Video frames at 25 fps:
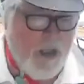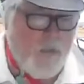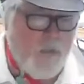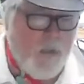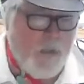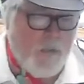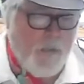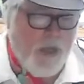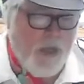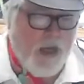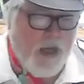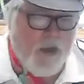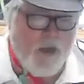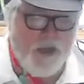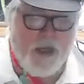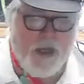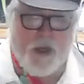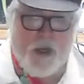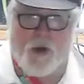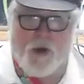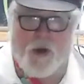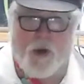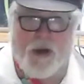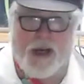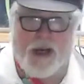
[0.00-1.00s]
But
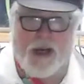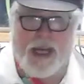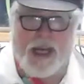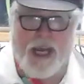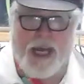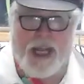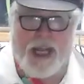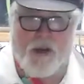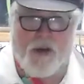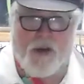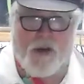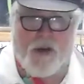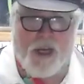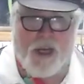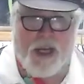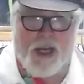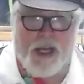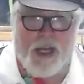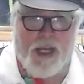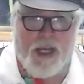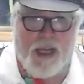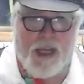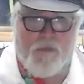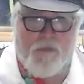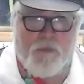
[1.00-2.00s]
barrier or
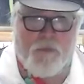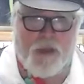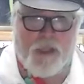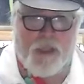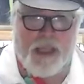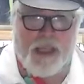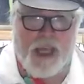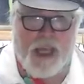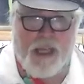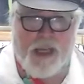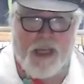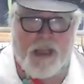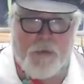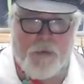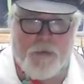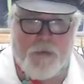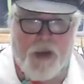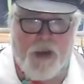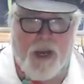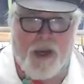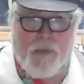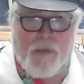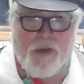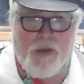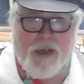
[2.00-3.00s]
gallery, if put down at the
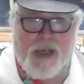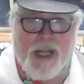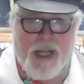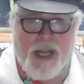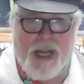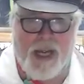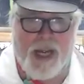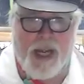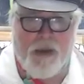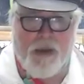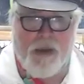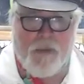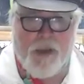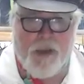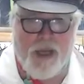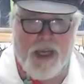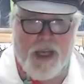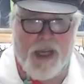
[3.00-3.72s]
proper time,